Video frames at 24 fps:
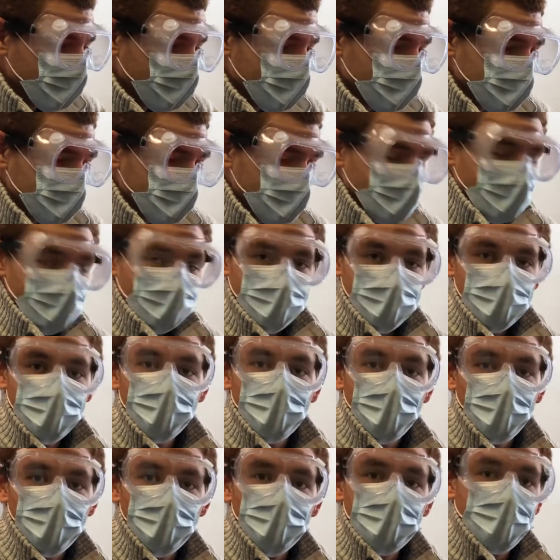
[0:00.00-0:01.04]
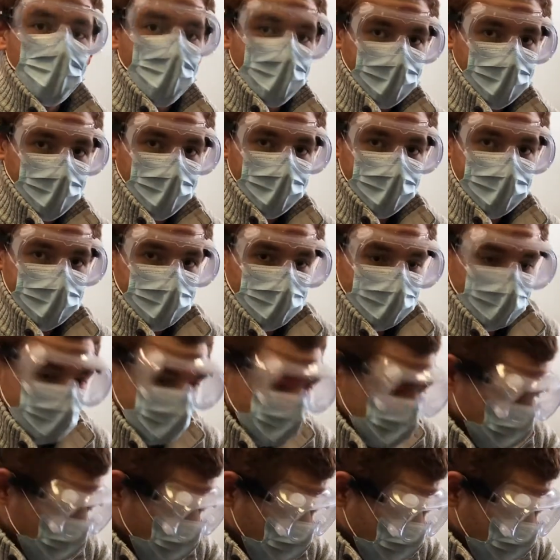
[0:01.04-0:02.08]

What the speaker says: so that there's no shock hazards.